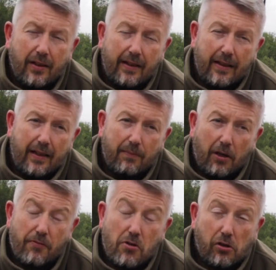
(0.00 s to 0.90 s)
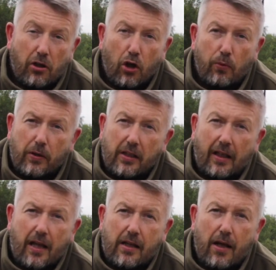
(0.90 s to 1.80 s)
and I've just got to hope that they
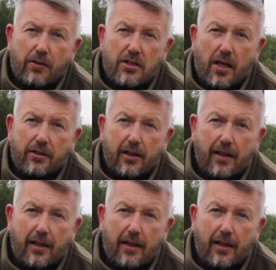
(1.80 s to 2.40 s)
get down this end of